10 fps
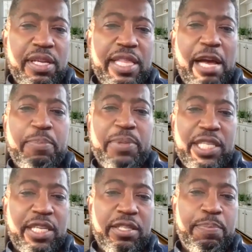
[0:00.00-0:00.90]
That
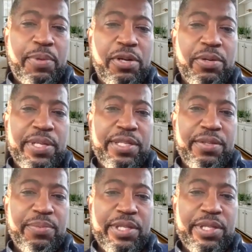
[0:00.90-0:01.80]
particular poet
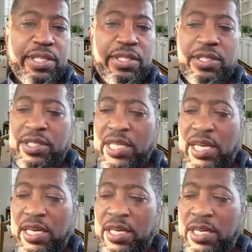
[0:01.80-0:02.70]
was
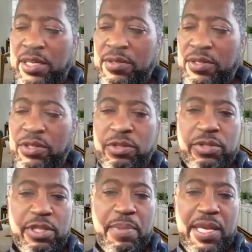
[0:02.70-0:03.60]
uh, new
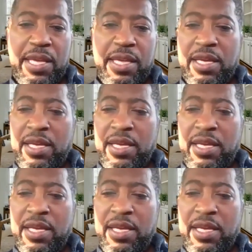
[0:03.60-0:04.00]
to me,